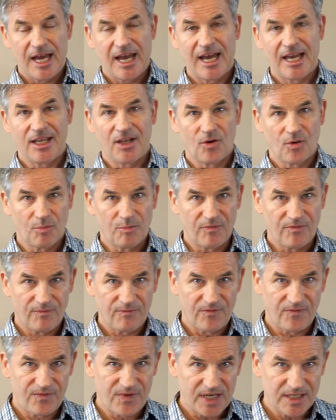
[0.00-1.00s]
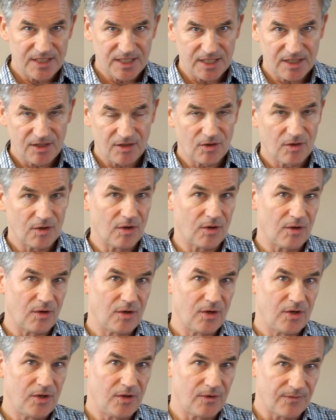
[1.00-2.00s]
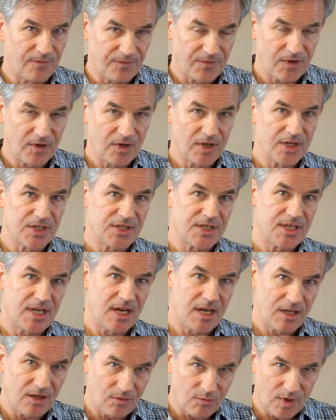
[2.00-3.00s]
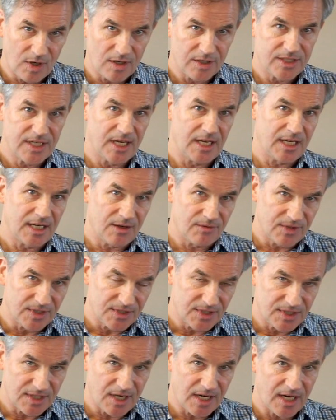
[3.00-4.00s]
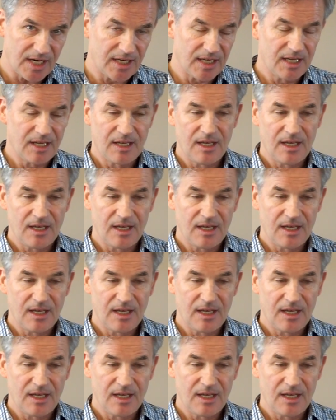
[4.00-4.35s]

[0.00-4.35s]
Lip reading: and you're venting your furnace and your water tank out the side,